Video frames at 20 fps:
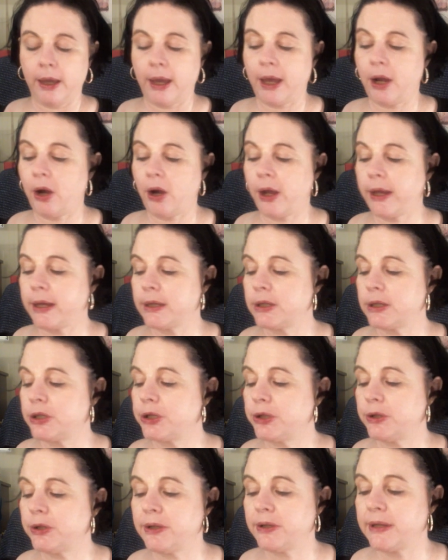And I can
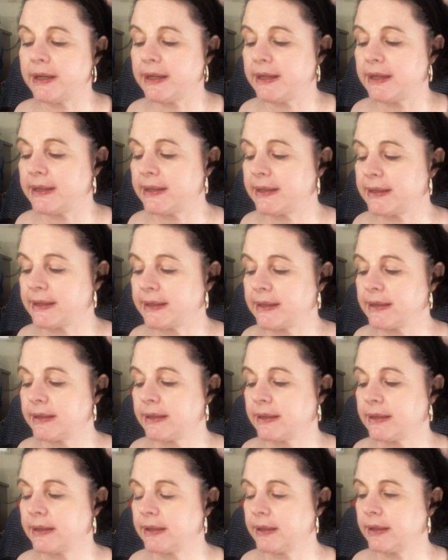do this,
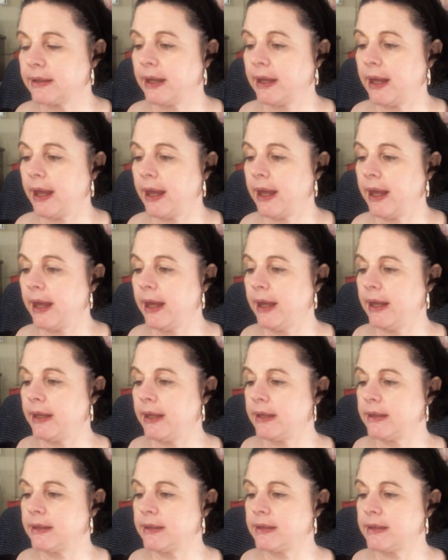
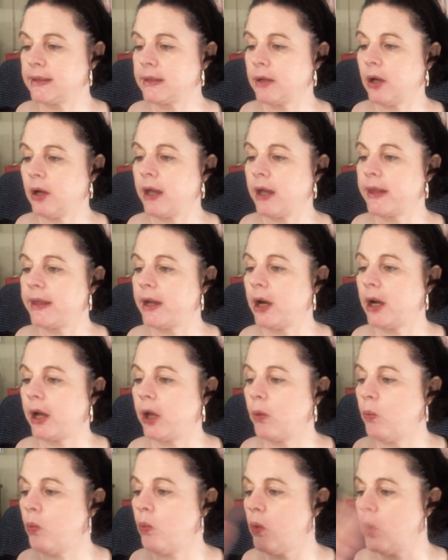and then I
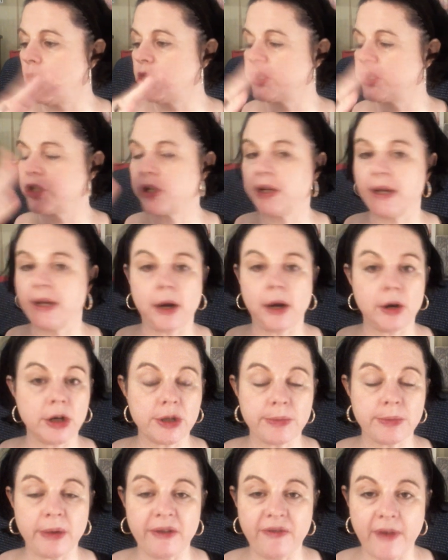can wash and
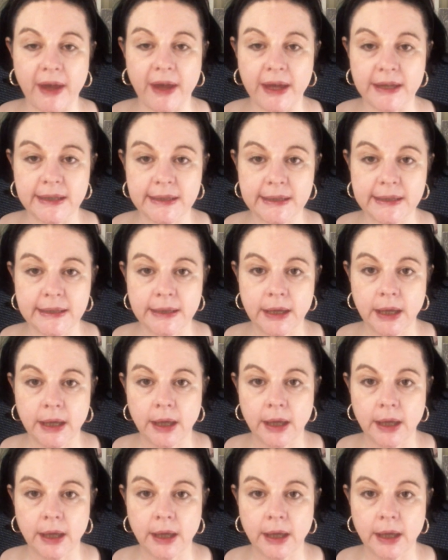nourish my face.